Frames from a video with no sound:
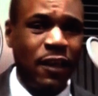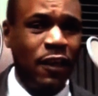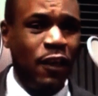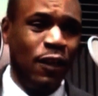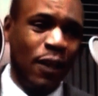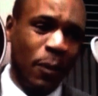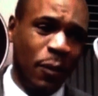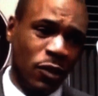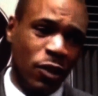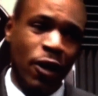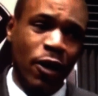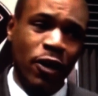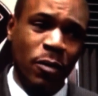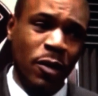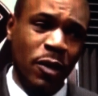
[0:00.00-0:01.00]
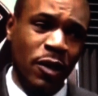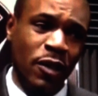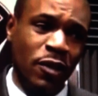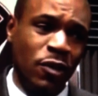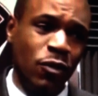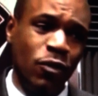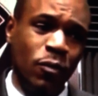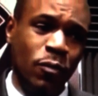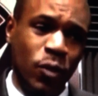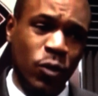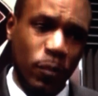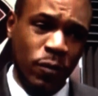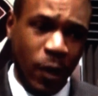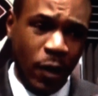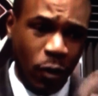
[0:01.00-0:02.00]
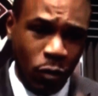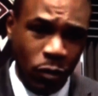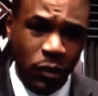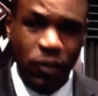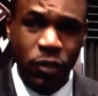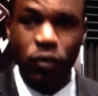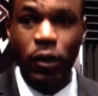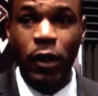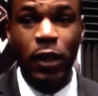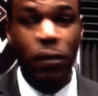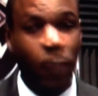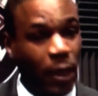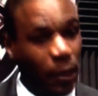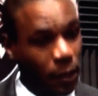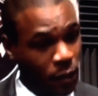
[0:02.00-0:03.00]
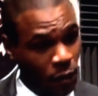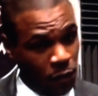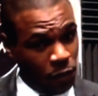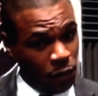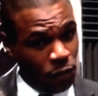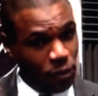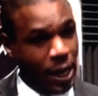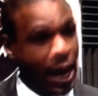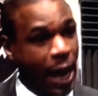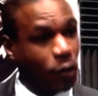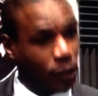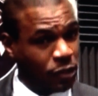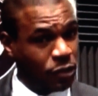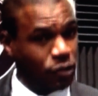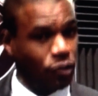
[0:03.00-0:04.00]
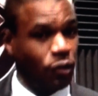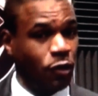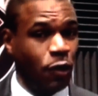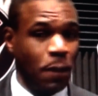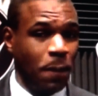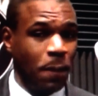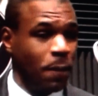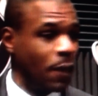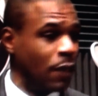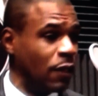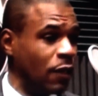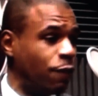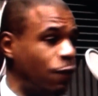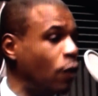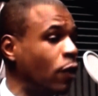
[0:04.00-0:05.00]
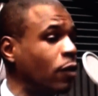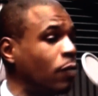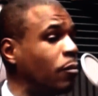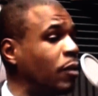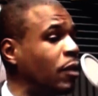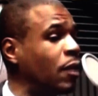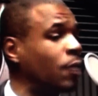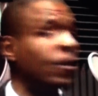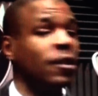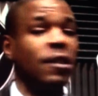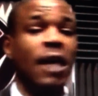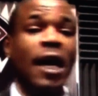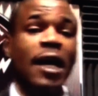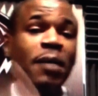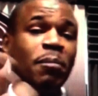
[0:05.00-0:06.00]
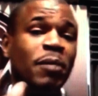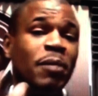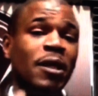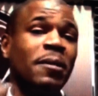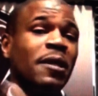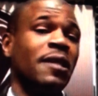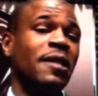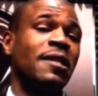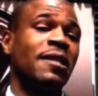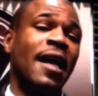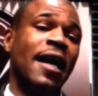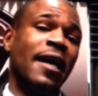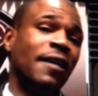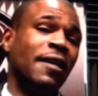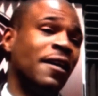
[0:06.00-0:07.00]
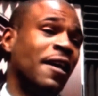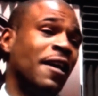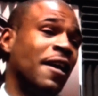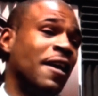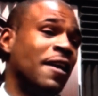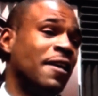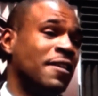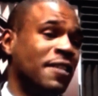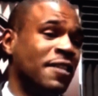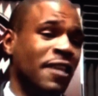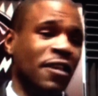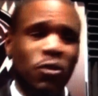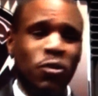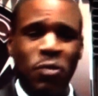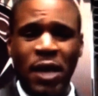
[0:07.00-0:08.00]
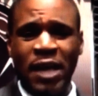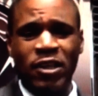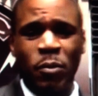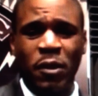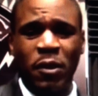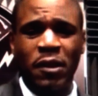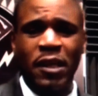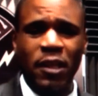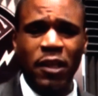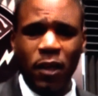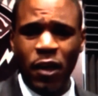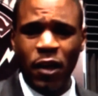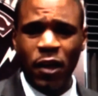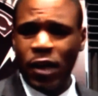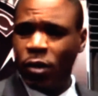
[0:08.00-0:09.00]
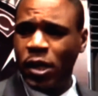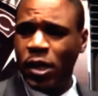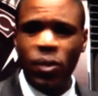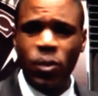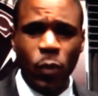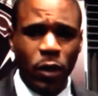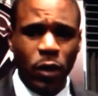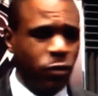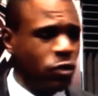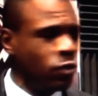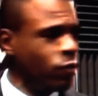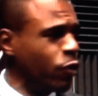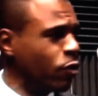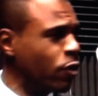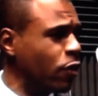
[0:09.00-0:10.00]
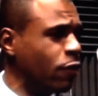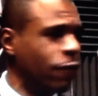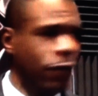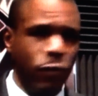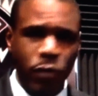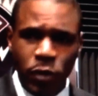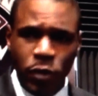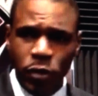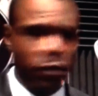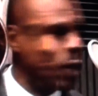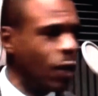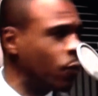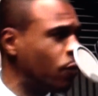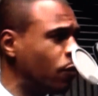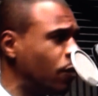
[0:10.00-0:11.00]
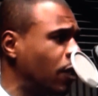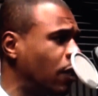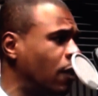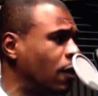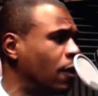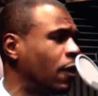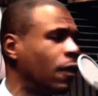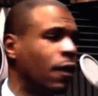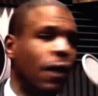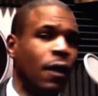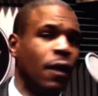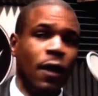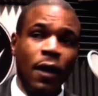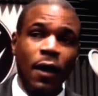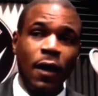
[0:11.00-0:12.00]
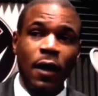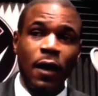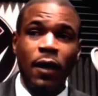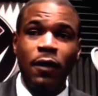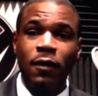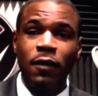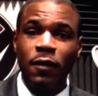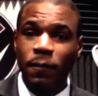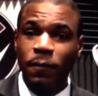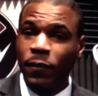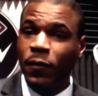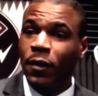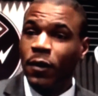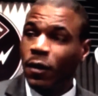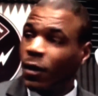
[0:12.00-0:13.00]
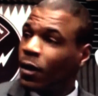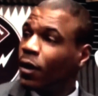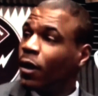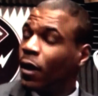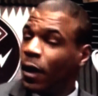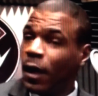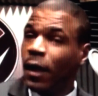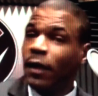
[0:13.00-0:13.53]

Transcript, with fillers: the hill. There was an argument ensued between my old teacher and my now teacher, mm-hmm. and he fought and beat up this guy and beat up the next guy and said, "You guys are pathetic, and you kids want to learn some real kung fu. You can come with me." Wow, that and, sounds like something uh, out of a